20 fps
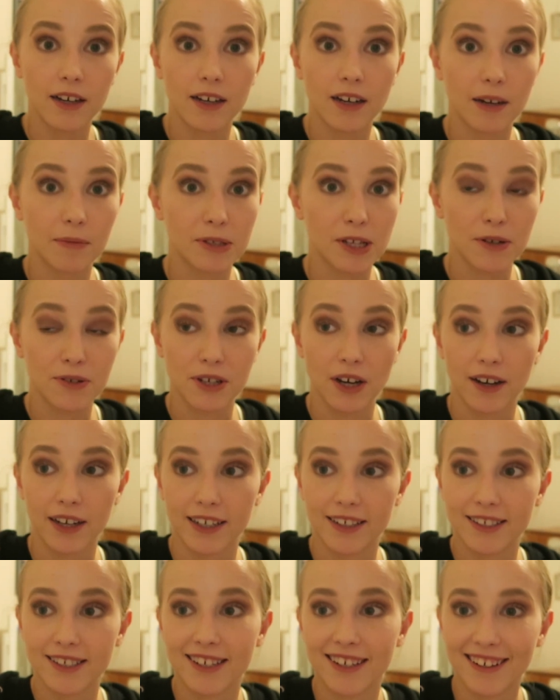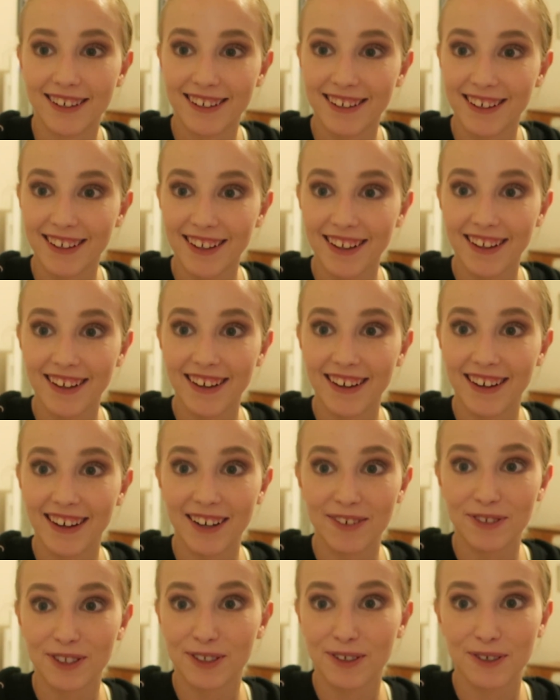I'm so tired.
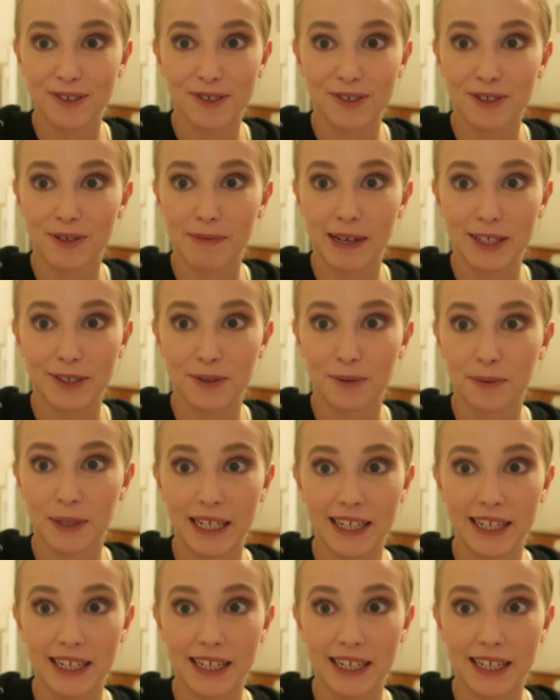I've just got such a mental